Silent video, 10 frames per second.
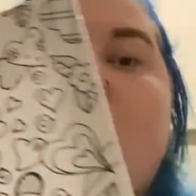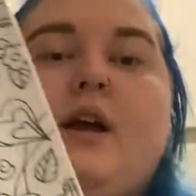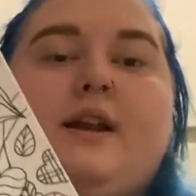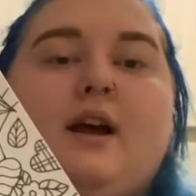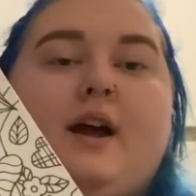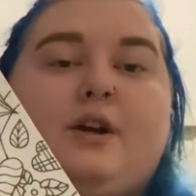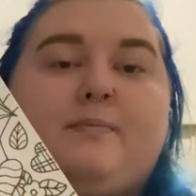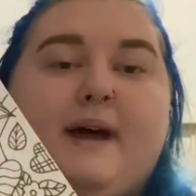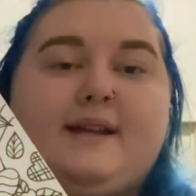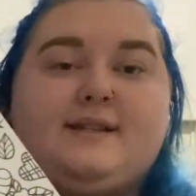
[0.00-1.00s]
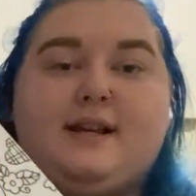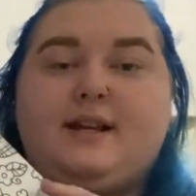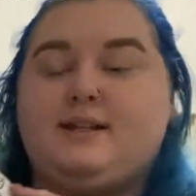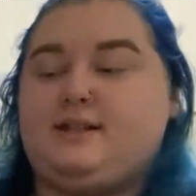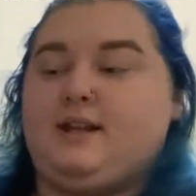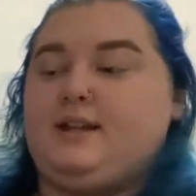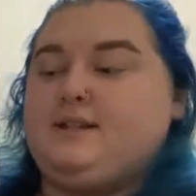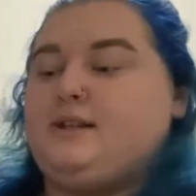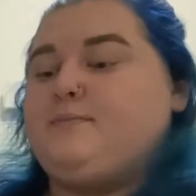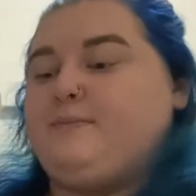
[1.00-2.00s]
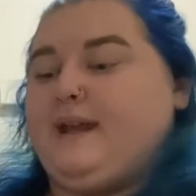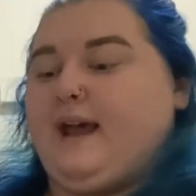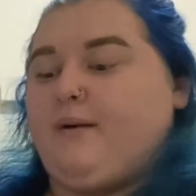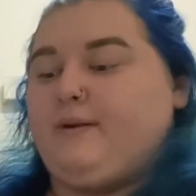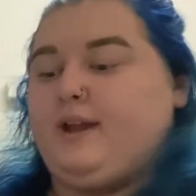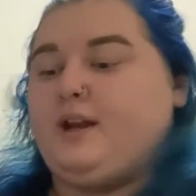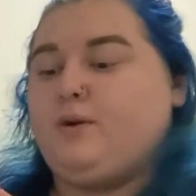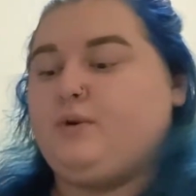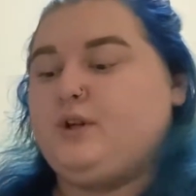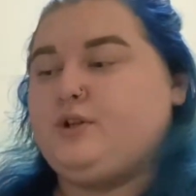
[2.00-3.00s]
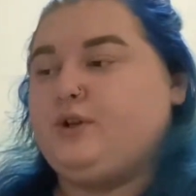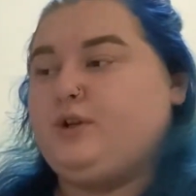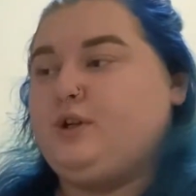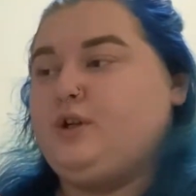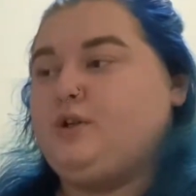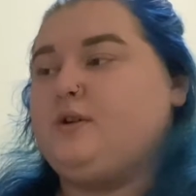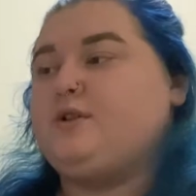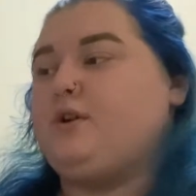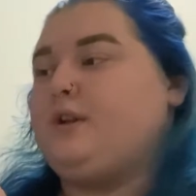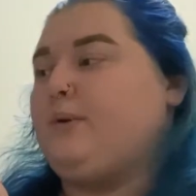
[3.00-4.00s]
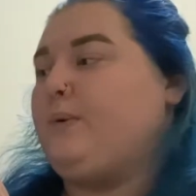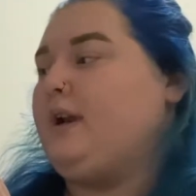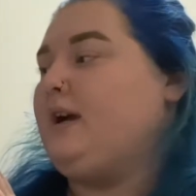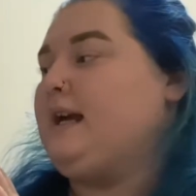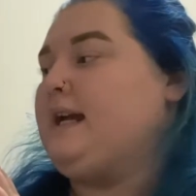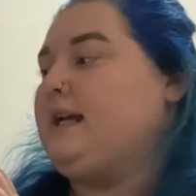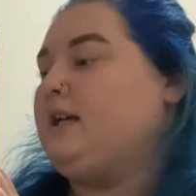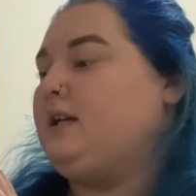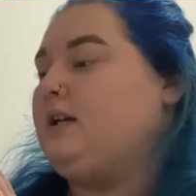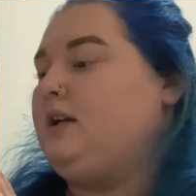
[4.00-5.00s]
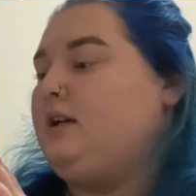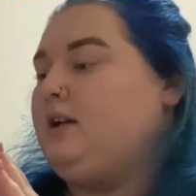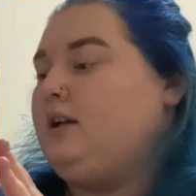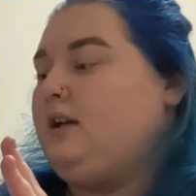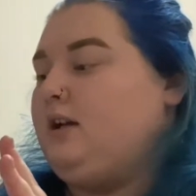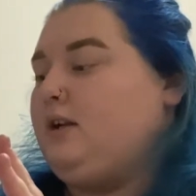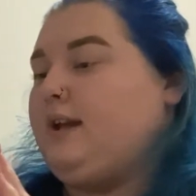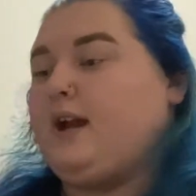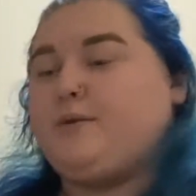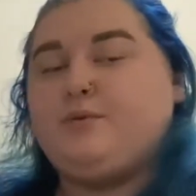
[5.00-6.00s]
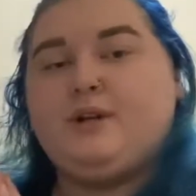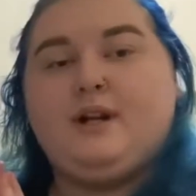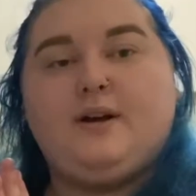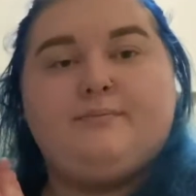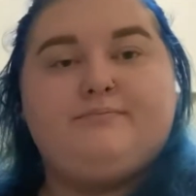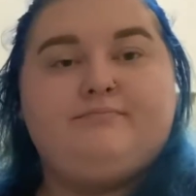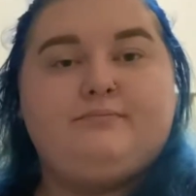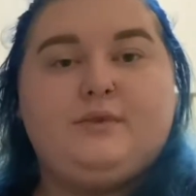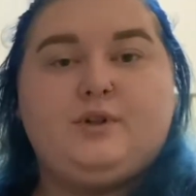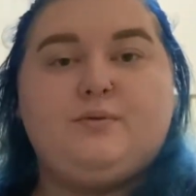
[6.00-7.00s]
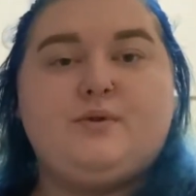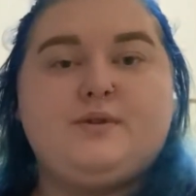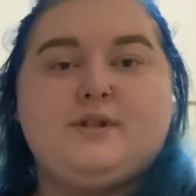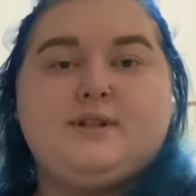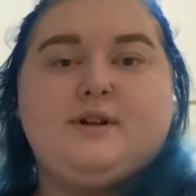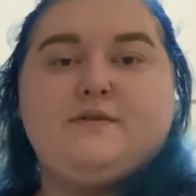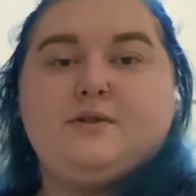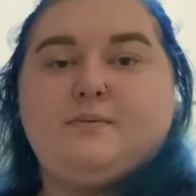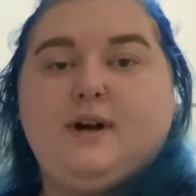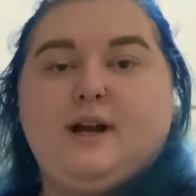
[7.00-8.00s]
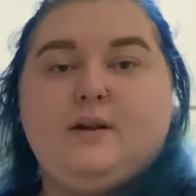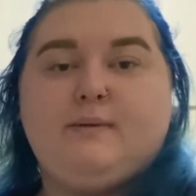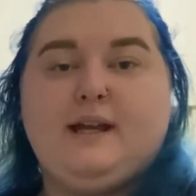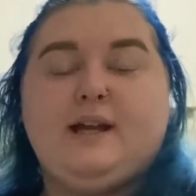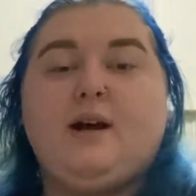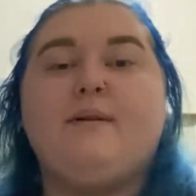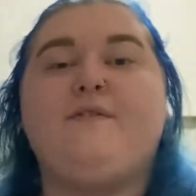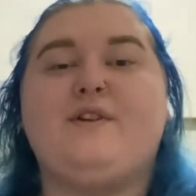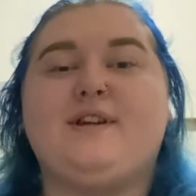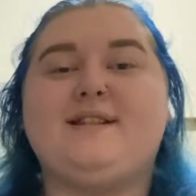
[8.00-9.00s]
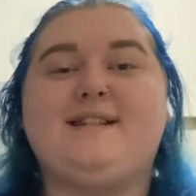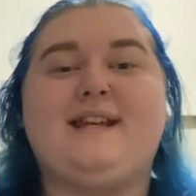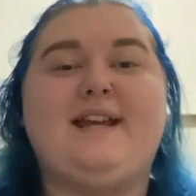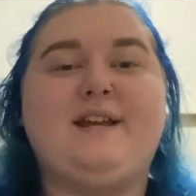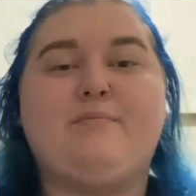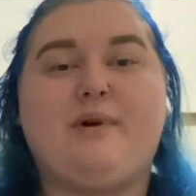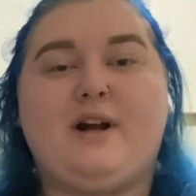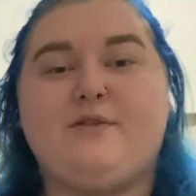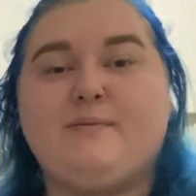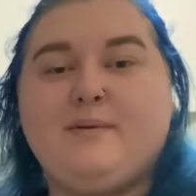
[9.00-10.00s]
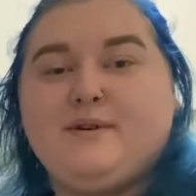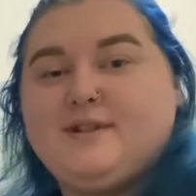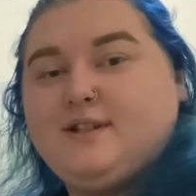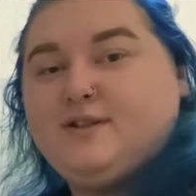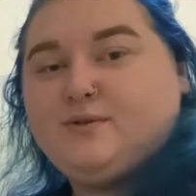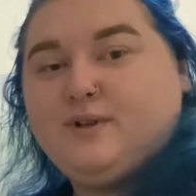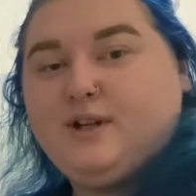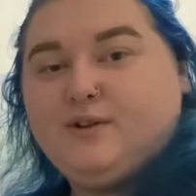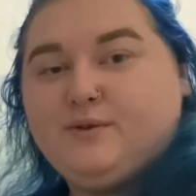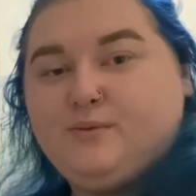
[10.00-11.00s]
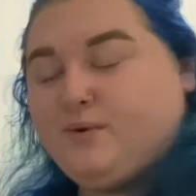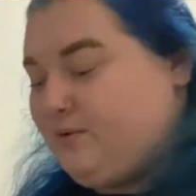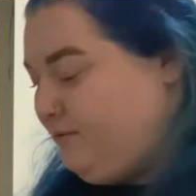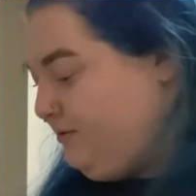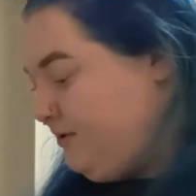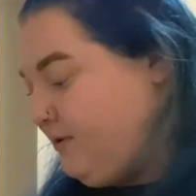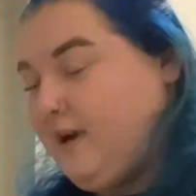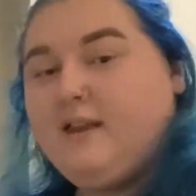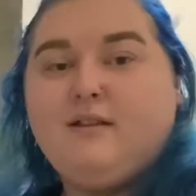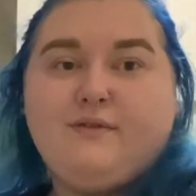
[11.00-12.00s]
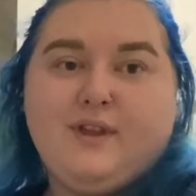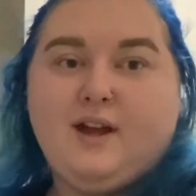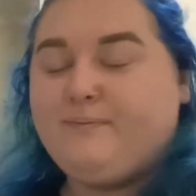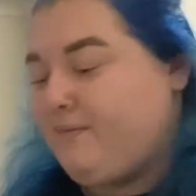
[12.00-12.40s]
Now, I got a paint set yesterday. This says Be Happy, and I wanted to do it so that when I can put it up on the walls and stuff just behind me. If you can see, part of my present is already on the wall, so I love that.